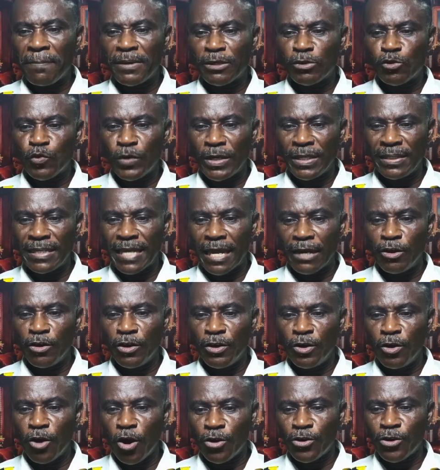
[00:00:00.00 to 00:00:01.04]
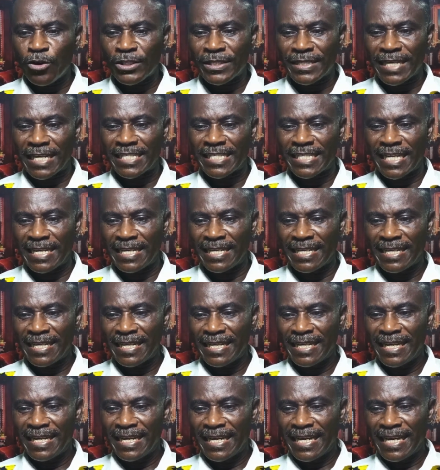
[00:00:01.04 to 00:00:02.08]
between the London session
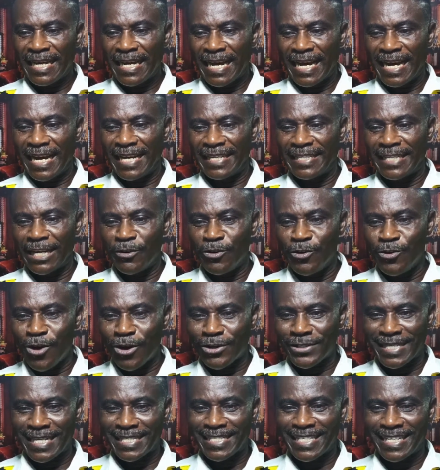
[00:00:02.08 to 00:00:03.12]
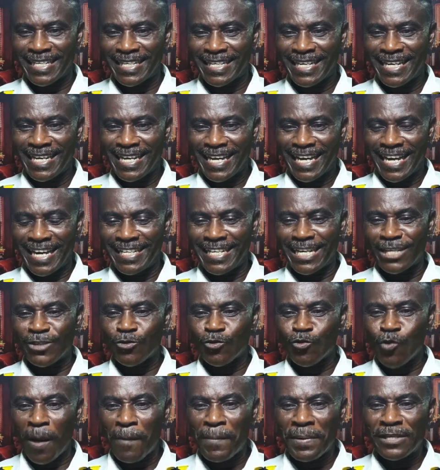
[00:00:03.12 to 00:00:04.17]
and the New York session. And the
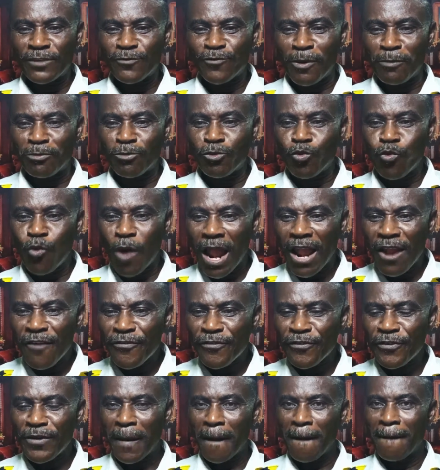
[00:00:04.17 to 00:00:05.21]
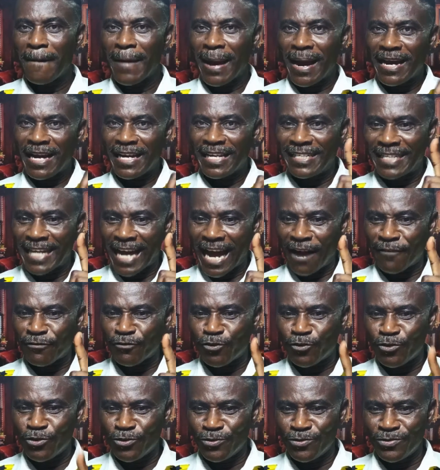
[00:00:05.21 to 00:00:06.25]
swap is from 12 in the
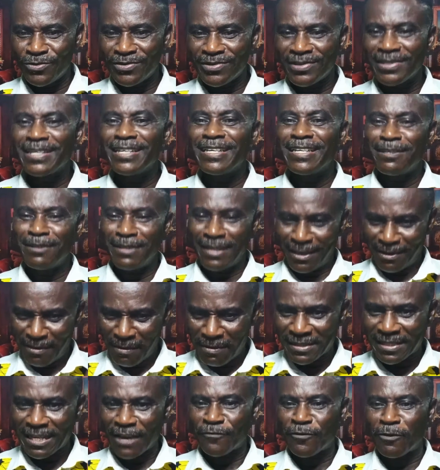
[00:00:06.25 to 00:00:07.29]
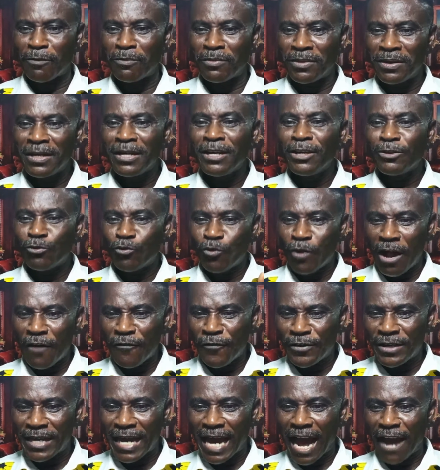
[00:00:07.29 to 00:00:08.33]
afternoon. It starts from
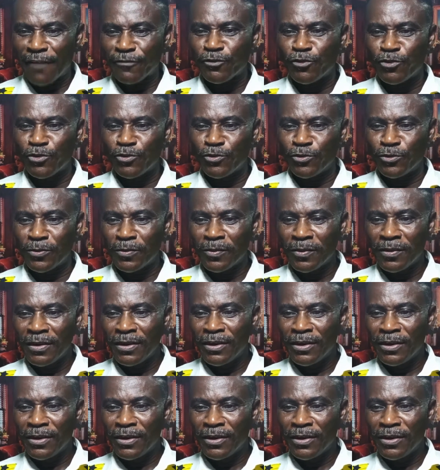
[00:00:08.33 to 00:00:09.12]
12 in the afternoon